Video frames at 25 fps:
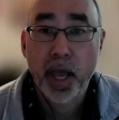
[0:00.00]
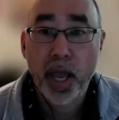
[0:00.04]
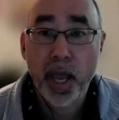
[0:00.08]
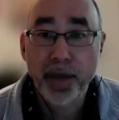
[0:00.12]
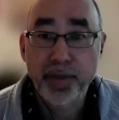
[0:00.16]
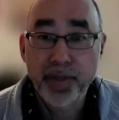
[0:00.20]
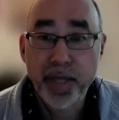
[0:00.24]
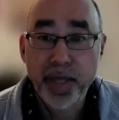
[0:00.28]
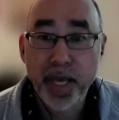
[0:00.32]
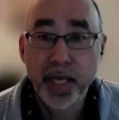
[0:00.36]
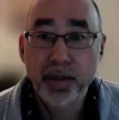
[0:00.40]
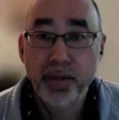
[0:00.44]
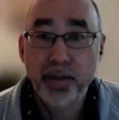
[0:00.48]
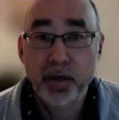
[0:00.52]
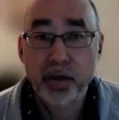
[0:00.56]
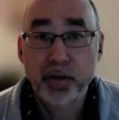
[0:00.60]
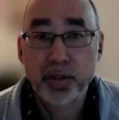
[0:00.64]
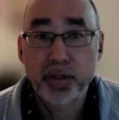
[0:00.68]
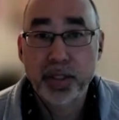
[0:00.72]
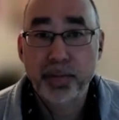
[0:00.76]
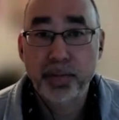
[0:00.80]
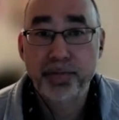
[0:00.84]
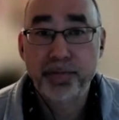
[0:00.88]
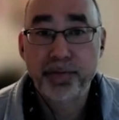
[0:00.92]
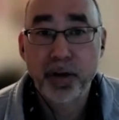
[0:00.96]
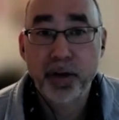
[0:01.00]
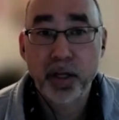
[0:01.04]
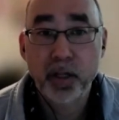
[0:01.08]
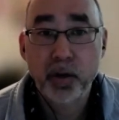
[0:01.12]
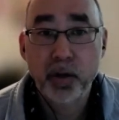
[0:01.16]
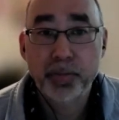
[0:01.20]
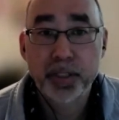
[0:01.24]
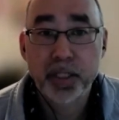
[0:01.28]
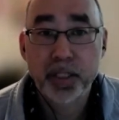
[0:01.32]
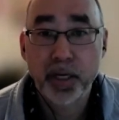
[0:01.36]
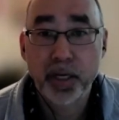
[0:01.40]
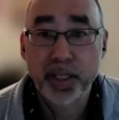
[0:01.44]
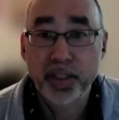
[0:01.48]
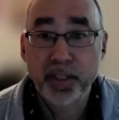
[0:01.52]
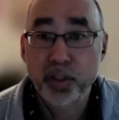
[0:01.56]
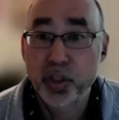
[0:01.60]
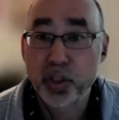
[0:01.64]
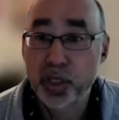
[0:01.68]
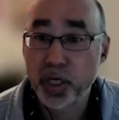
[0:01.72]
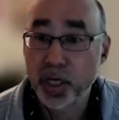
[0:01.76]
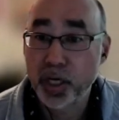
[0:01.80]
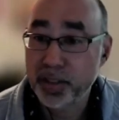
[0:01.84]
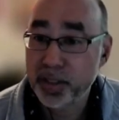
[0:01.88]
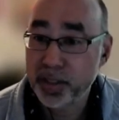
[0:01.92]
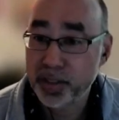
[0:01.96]
And then there are some follow-up studies
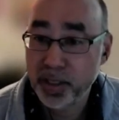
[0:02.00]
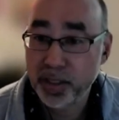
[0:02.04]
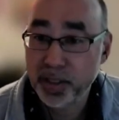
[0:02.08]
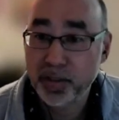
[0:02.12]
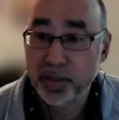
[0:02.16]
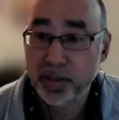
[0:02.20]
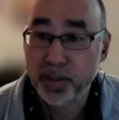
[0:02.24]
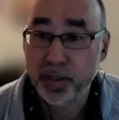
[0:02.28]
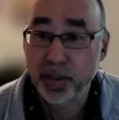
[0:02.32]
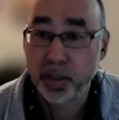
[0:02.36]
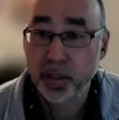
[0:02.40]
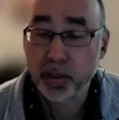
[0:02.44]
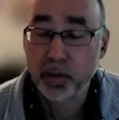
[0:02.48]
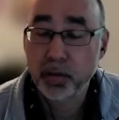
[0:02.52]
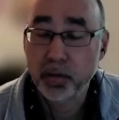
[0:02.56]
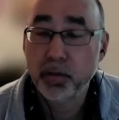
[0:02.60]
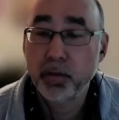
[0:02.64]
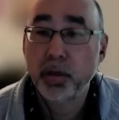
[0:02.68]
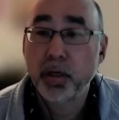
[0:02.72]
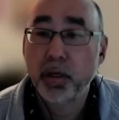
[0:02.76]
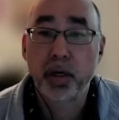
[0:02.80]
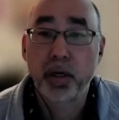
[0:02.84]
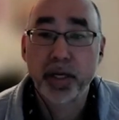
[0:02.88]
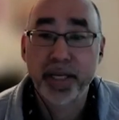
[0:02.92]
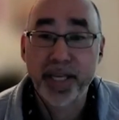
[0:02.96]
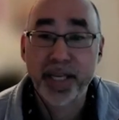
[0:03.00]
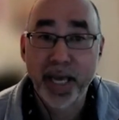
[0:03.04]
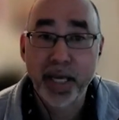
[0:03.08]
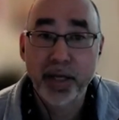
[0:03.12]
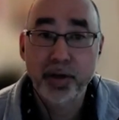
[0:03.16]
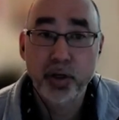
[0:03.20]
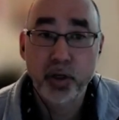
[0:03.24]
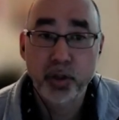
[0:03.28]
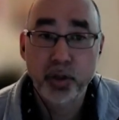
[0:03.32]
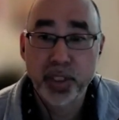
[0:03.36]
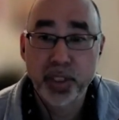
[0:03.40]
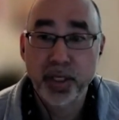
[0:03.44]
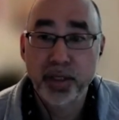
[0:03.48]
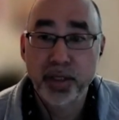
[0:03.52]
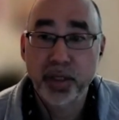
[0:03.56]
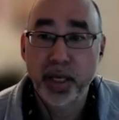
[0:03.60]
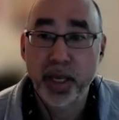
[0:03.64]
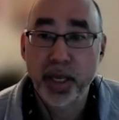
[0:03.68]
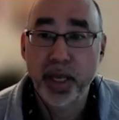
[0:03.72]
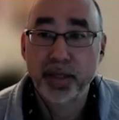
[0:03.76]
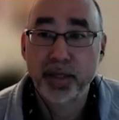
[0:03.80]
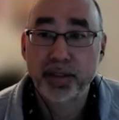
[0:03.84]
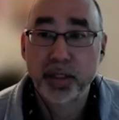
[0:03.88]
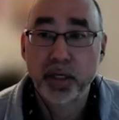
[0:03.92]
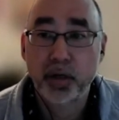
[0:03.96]
just this year, again using the
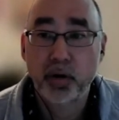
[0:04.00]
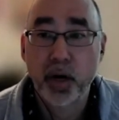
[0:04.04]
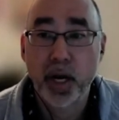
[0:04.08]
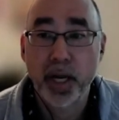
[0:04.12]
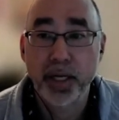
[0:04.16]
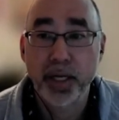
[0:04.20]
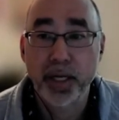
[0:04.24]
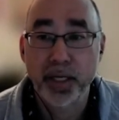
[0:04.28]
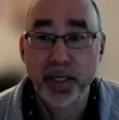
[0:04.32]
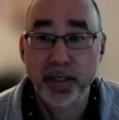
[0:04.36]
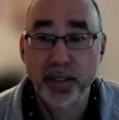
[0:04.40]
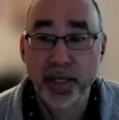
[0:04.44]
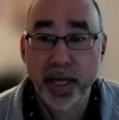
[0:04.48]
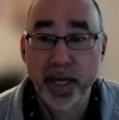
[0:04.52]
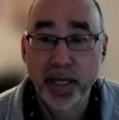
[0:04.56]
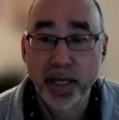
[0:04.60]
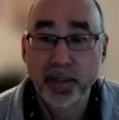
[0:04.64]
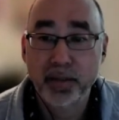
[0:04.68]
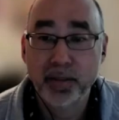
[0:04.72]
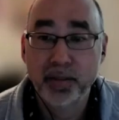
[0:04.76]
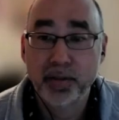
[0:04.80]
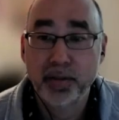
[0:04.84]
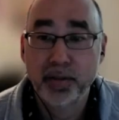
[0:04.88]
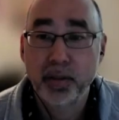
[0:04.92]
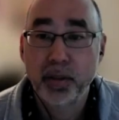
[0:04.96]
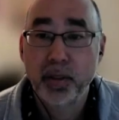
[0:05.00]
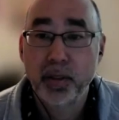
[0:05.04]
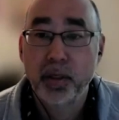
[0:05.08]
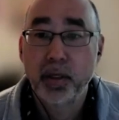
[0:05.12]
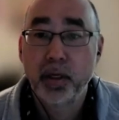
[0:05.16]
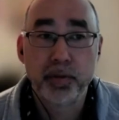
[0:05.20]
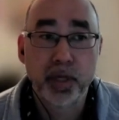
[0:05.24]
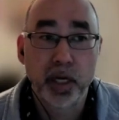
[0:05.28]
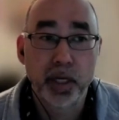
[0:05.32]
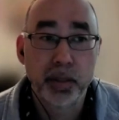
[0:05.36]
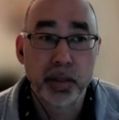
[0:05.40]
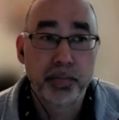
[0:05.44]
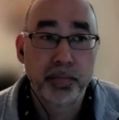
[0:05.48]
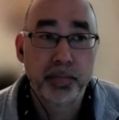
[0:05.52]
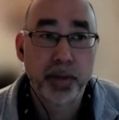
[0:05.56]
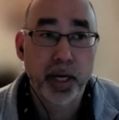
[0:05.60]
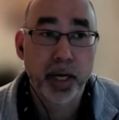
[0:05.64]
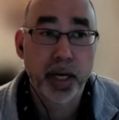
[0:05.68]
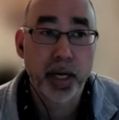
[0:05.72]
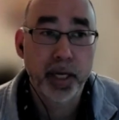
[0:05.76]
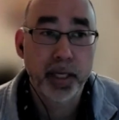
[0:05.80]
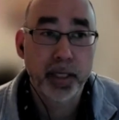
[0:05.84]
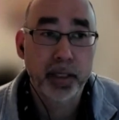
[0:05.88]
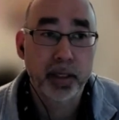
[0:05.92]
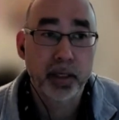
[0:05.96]
SRI index done
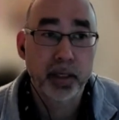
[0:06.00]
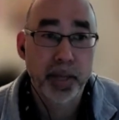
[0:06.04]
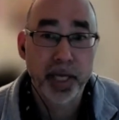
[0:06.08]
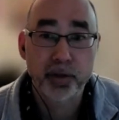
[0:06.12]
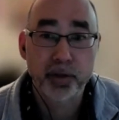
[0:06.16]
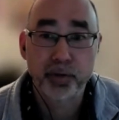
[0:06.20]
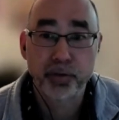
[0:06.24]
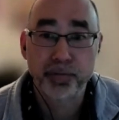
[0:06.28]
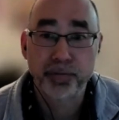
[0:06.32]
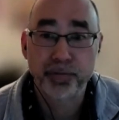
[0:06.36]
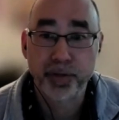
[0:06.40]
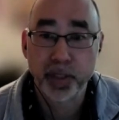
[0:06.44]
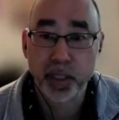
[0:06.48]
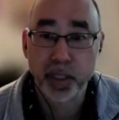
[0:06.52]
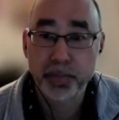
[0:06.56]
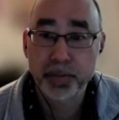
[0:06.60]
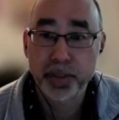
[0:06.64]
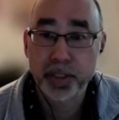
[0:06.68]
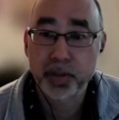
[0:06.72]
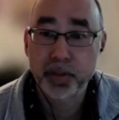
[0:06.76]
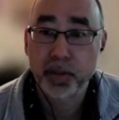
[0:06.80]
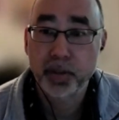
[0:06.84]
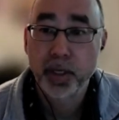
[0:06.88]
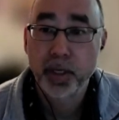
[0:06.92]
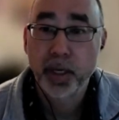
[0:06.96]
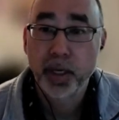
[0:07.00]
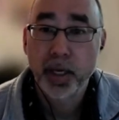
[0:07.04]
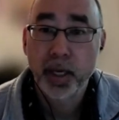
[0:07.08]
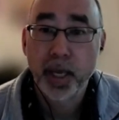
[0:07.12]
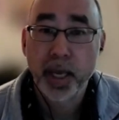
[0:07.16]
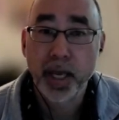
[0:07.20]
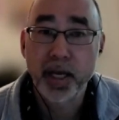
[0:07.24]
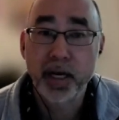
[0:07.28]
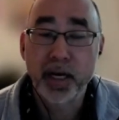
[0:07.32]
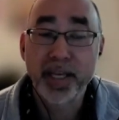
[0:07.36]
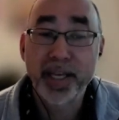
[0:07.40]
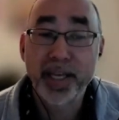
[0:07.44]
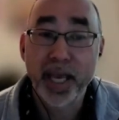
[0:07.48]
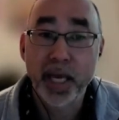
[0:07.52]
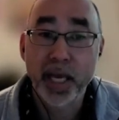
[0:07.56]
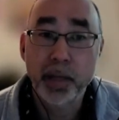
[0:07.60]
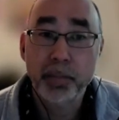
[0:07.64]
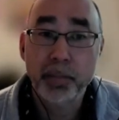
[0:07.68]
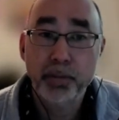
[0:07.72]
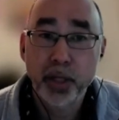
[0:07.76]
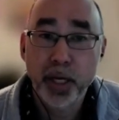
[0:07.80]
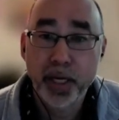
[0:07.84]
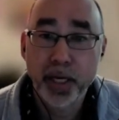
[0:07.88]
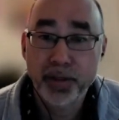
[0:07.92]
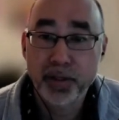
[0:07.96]
by Andrew Phillips, and again
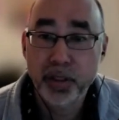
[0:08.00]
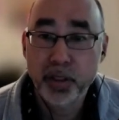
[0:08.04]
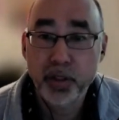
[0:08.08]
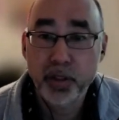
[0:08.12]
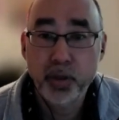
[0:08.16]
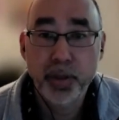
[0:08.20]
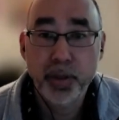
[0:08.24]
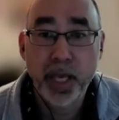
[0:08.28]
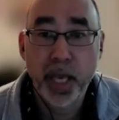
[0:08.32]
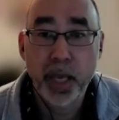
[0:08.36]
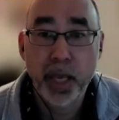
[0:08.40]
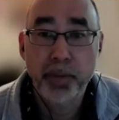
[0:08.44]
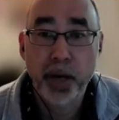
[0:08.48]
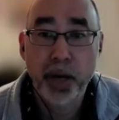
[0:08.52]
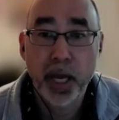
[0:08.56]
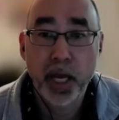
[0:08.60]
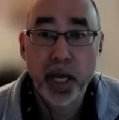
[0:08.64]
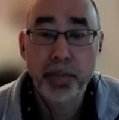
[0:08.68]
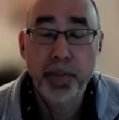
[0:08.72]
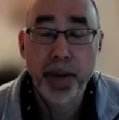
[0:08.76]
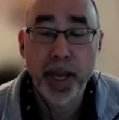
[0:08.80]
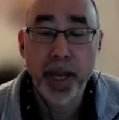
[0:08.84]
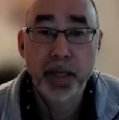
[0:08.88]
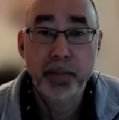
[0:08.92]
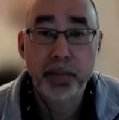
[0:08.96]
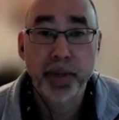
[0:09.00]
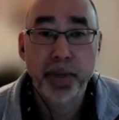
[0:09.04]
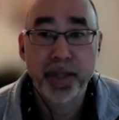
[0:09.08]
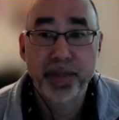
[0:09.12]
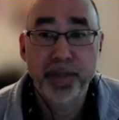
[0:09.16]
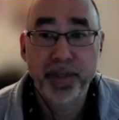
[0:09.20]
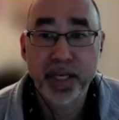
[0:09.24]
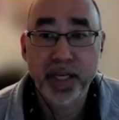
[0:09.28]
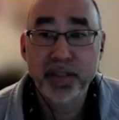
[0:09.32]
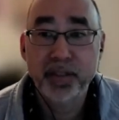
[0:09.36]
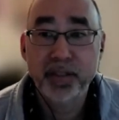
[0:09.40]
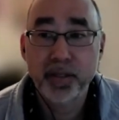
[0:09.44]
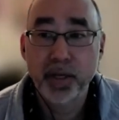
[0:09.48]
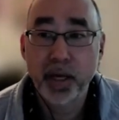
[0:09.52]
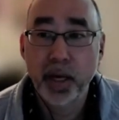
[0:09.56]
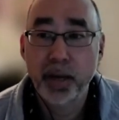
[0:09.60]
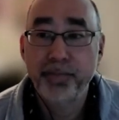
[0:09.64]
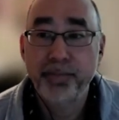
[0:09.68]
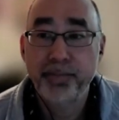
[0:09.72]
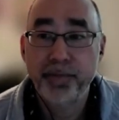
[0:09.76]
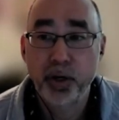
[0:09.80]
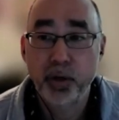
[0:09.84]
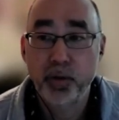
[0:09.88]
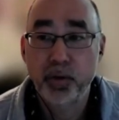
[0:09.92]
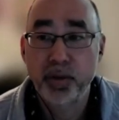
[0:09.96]
applying to UK Biobank, but this
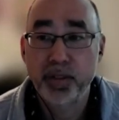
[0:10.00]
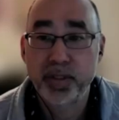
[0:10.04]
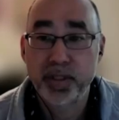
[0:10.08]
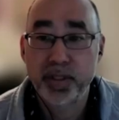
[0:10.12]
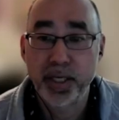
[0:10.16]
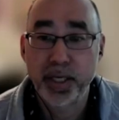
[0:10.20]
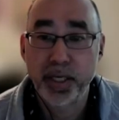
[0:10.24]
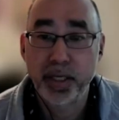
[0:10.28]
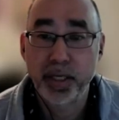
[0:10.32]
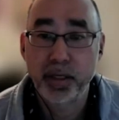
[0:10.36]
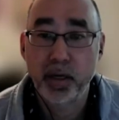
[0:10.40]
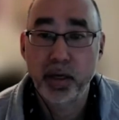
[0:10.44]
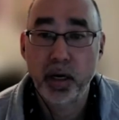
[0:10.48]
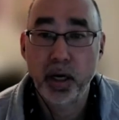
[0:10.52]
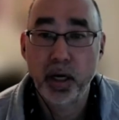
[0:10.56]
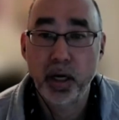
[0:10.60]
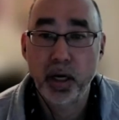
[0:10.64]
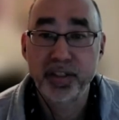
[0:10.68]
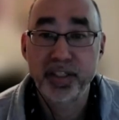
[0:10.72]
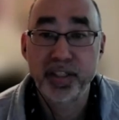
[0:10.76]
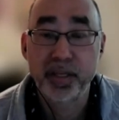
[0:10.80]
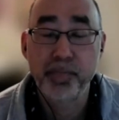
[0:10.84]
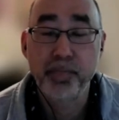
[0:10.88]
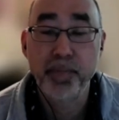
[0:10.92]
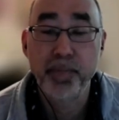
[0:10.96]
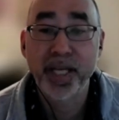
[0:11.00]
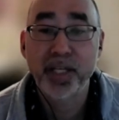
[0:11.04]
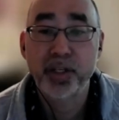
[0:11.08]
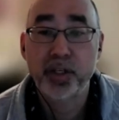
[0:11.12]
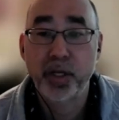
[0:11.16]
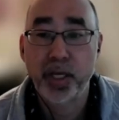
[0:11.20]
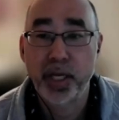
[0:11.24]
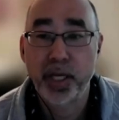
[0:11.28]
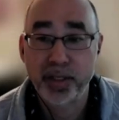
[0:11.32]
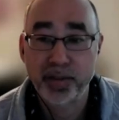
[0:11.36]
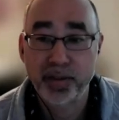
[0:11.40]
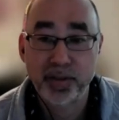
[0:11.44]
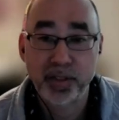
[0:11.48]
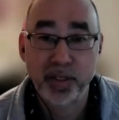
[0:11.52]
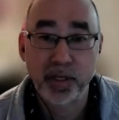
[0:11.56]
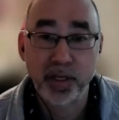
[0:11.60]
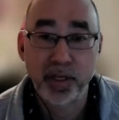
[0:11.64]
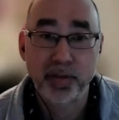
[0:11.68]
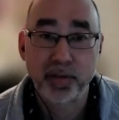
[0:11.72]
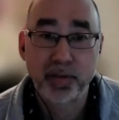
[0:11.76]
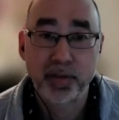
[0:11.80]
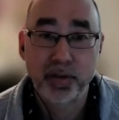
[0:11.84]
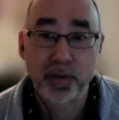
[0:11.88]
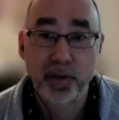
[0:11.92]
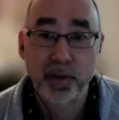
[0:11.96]
time focusing on dementia
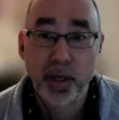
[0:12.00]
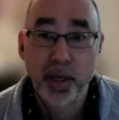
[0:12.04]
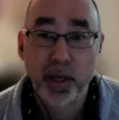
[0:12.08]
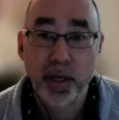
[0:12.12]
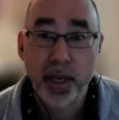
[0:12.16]
incidence.